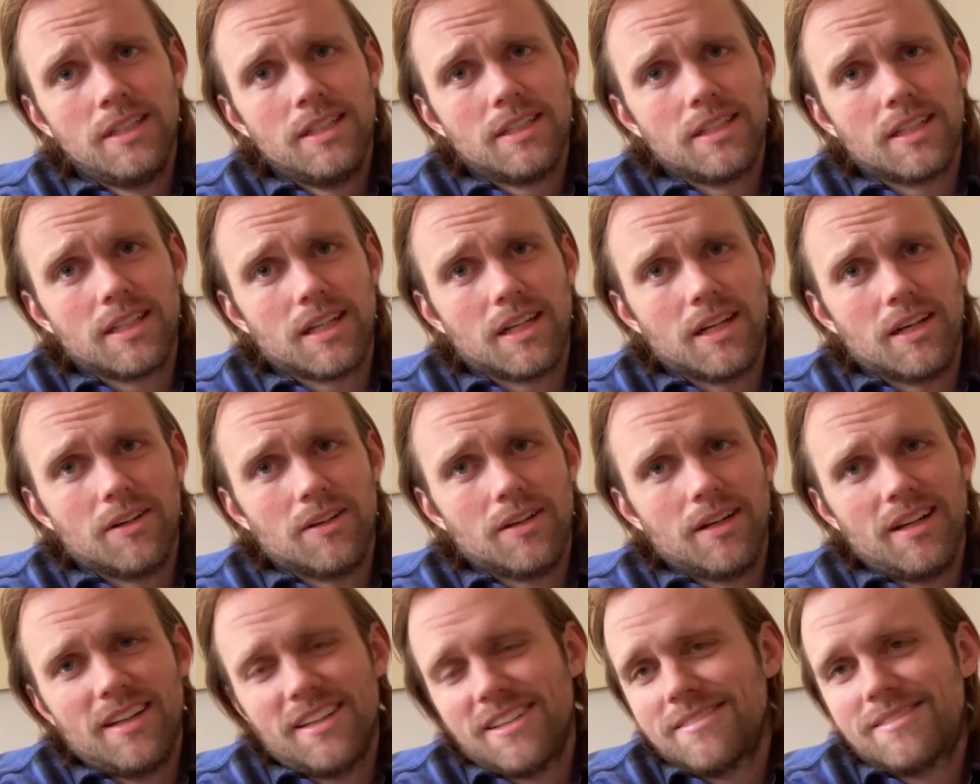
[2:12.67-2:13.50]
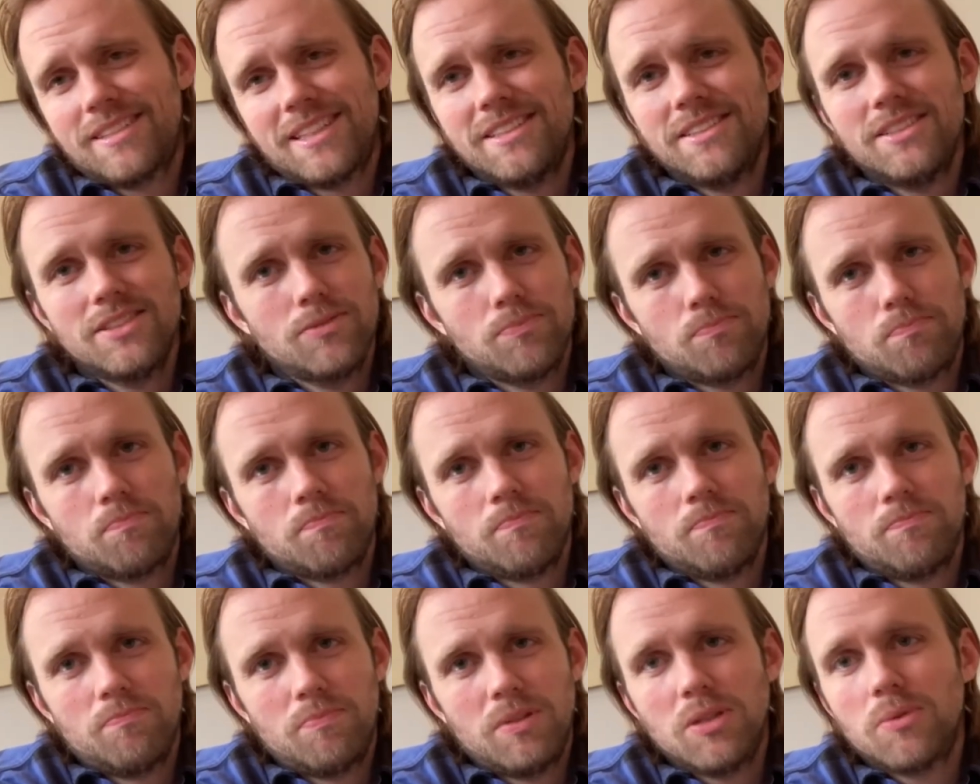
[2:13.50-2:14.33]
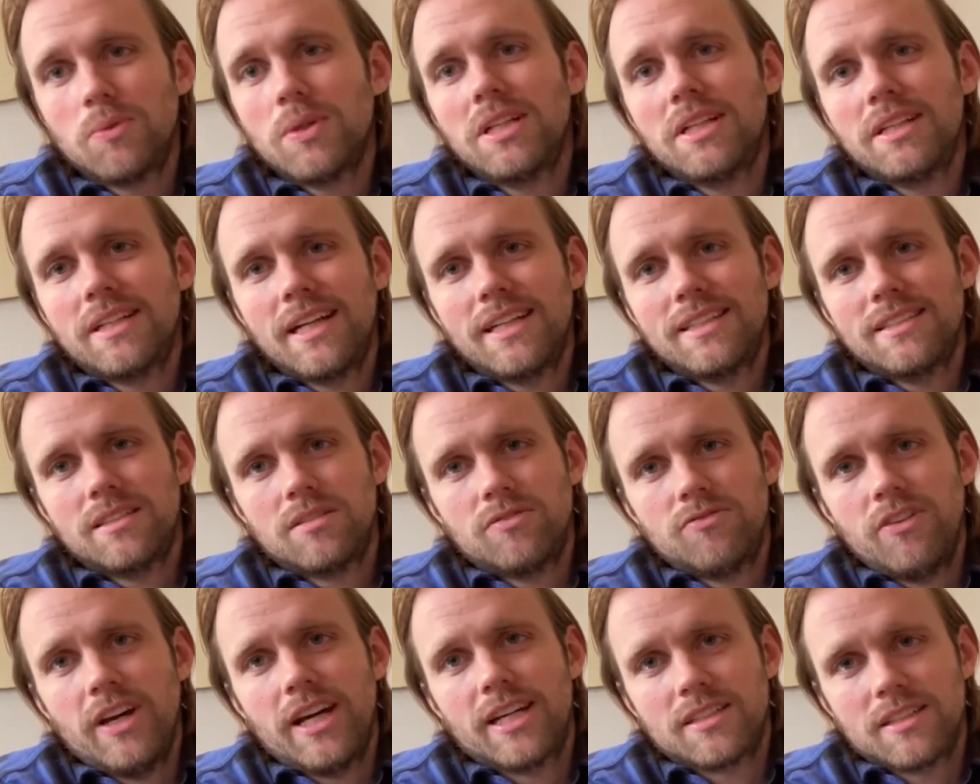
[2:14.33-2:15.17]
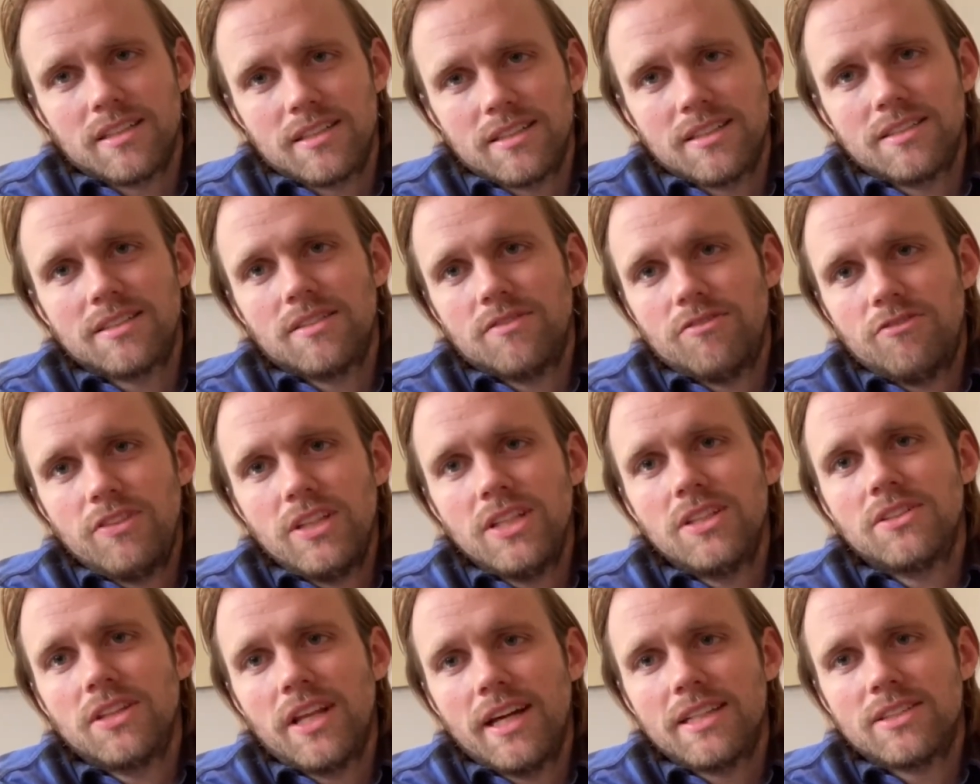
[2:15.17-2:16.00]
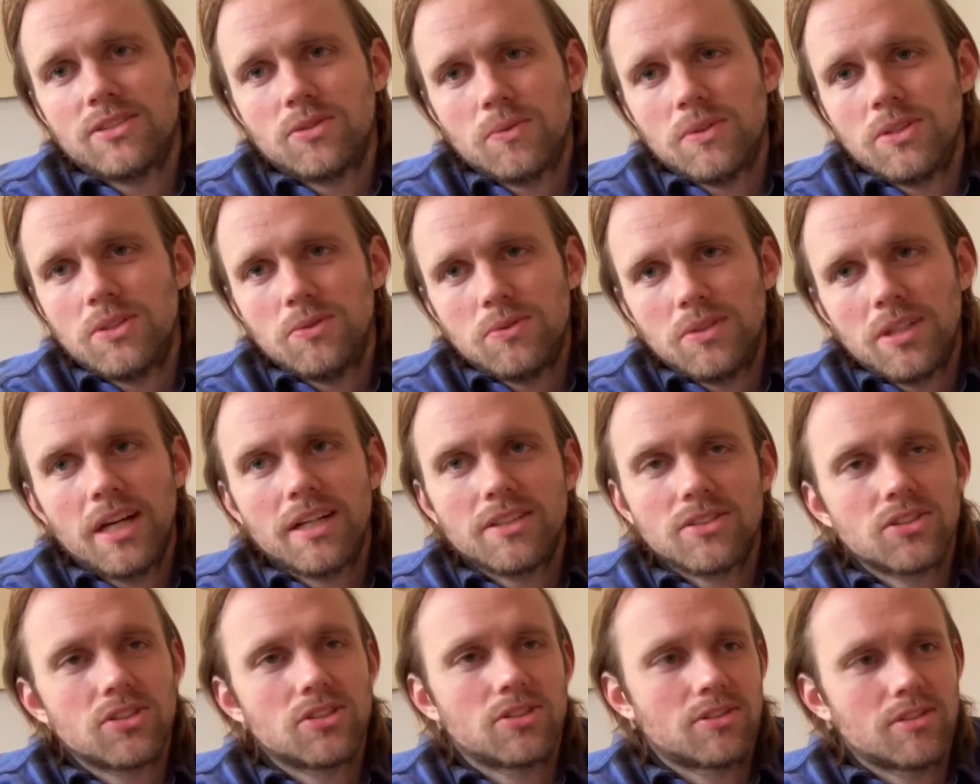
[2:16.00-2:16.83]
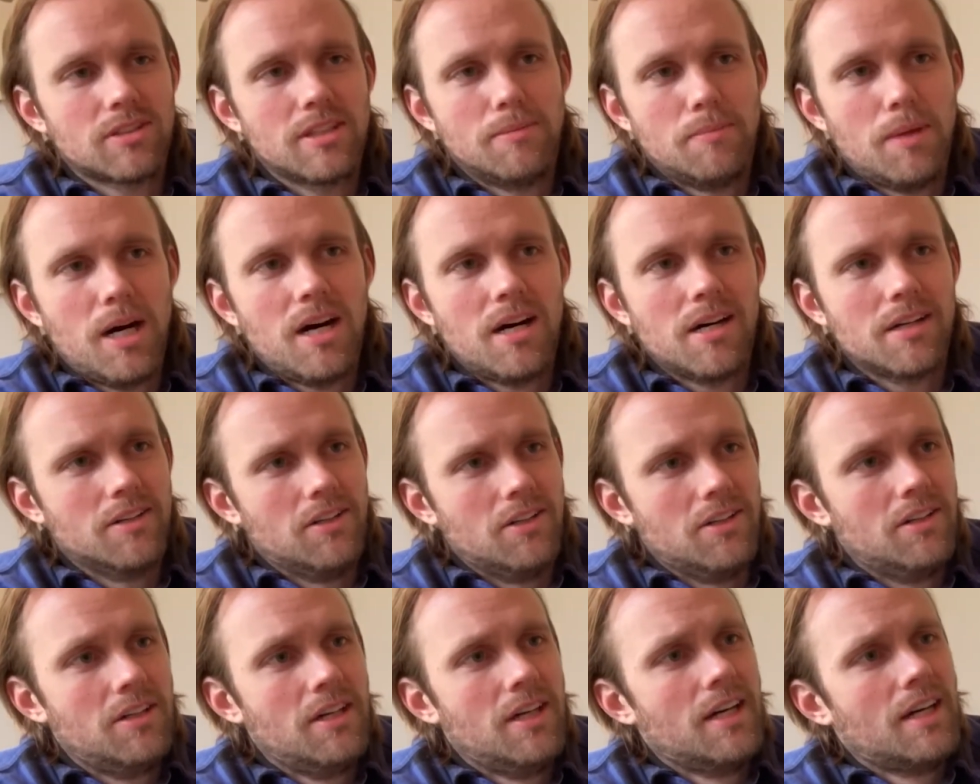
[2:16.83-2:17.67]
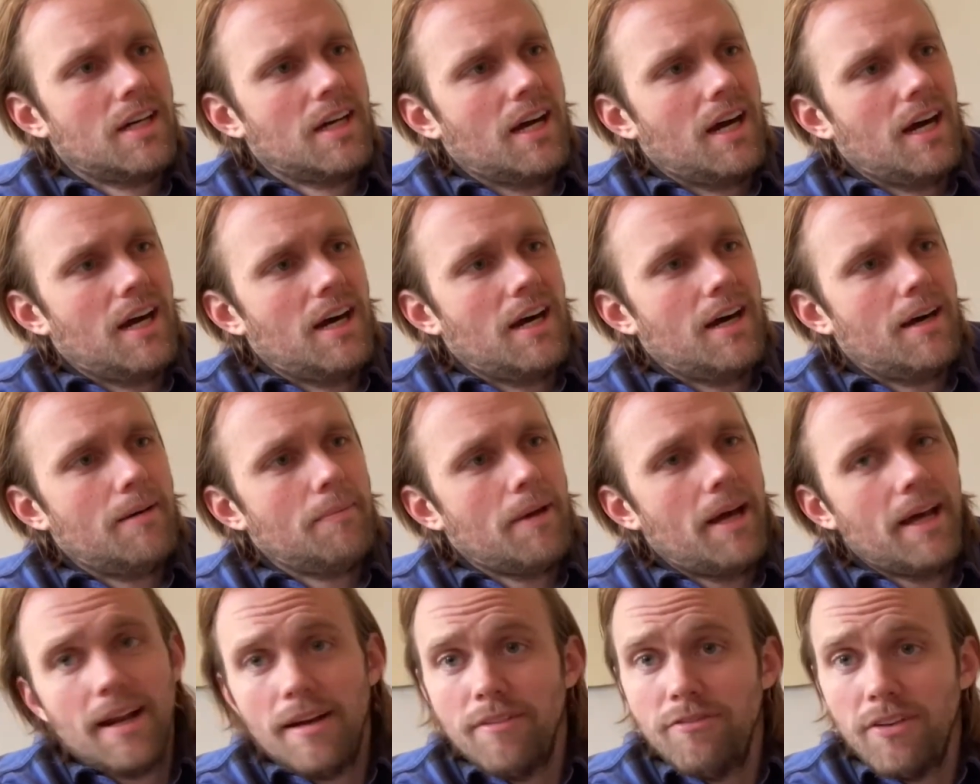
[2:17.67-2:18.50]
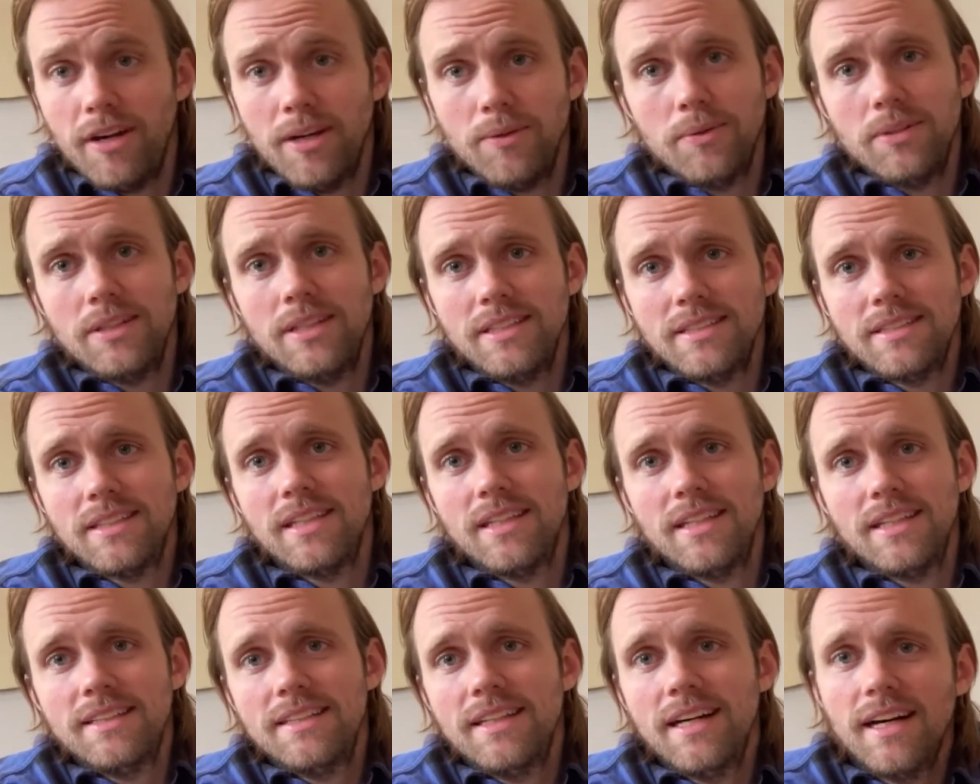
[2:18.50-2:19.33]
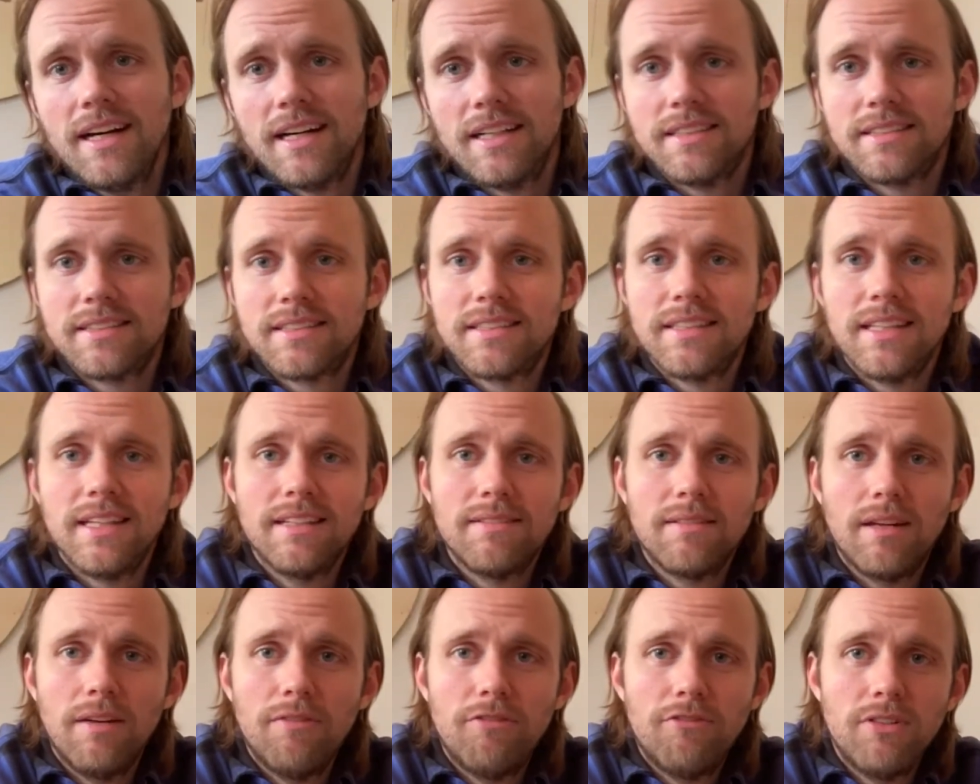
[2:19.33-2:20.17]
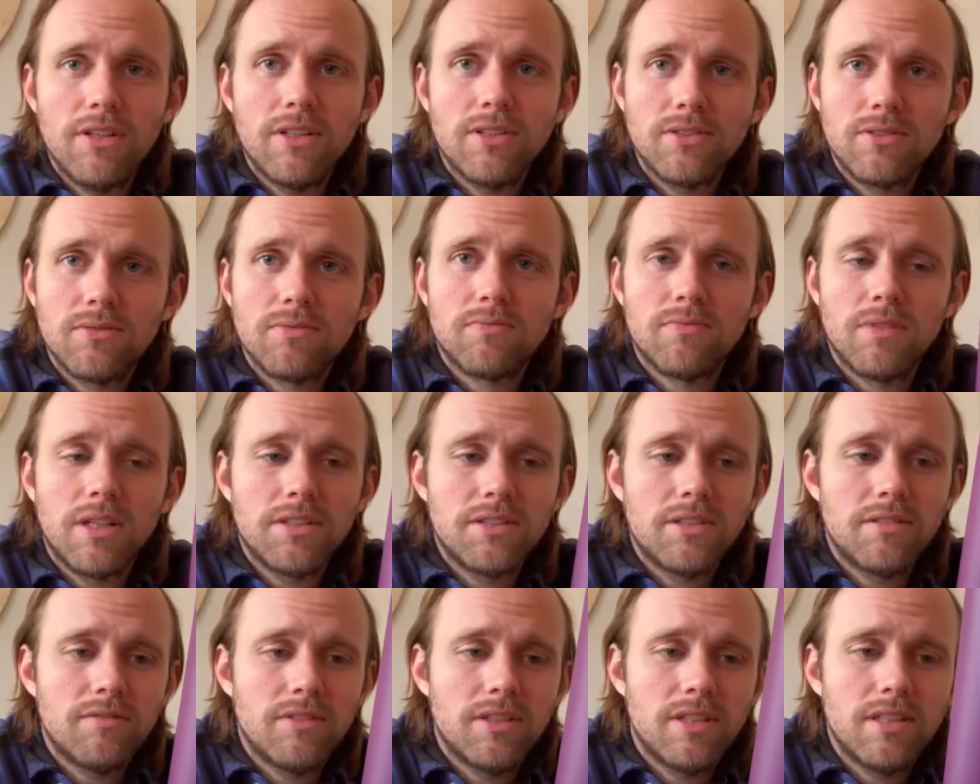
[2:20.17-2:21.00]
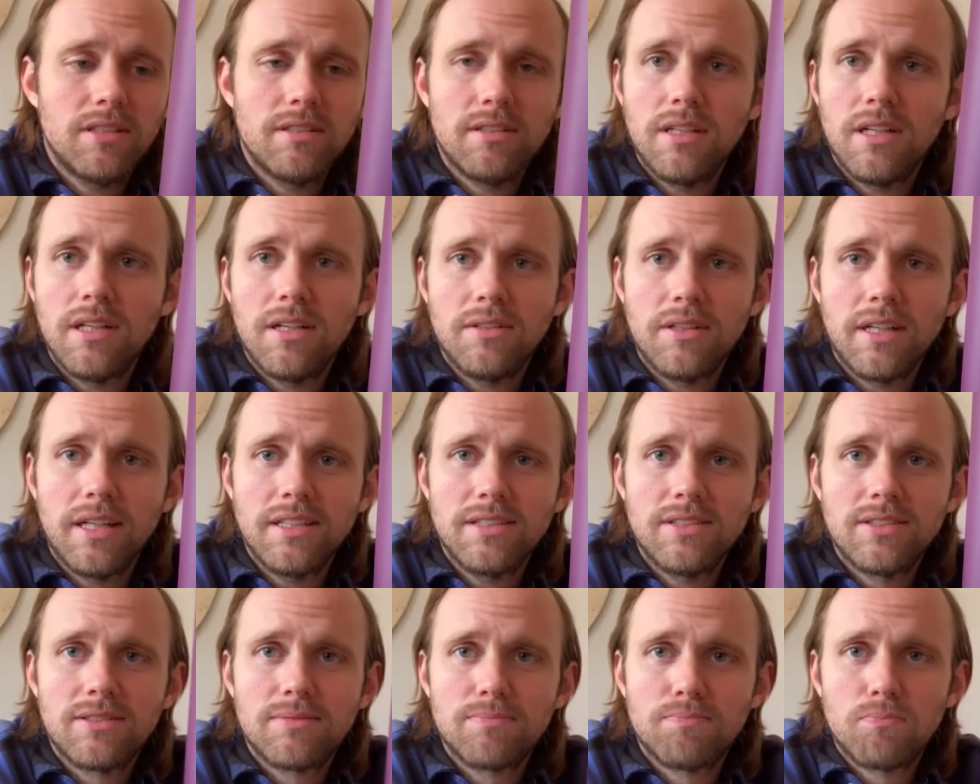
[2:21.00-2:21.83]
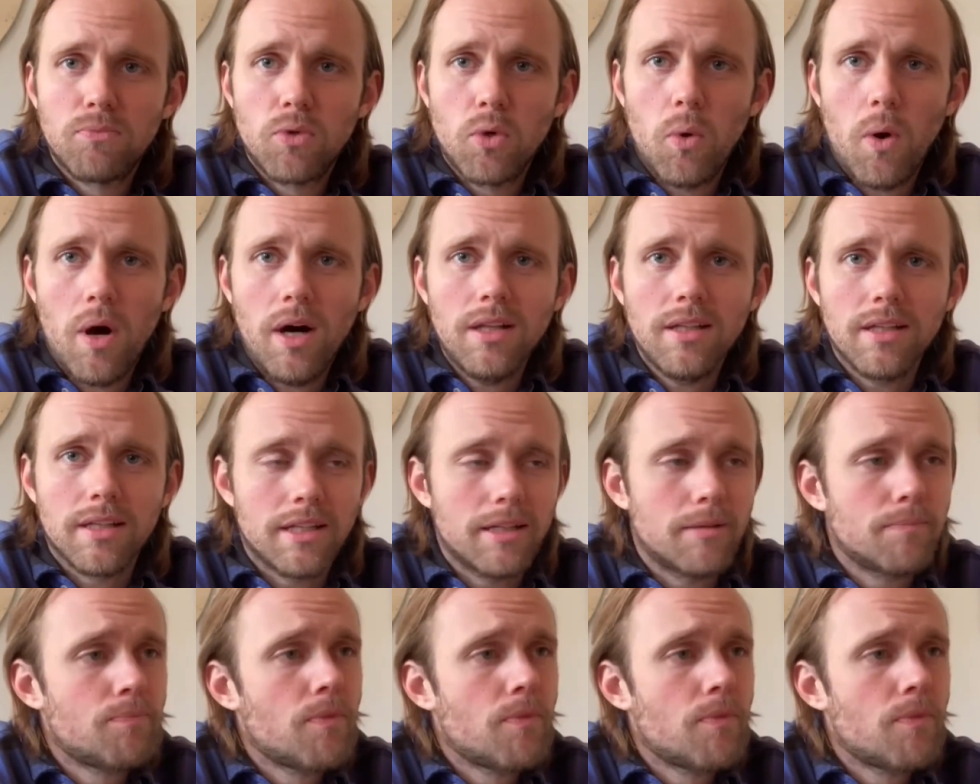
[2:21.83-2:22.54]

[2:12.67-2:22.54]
it can just be a really nice effect. Like, does it feel nice when you touch the bottle? And I find with these, it does. It feels relatively, nice quality.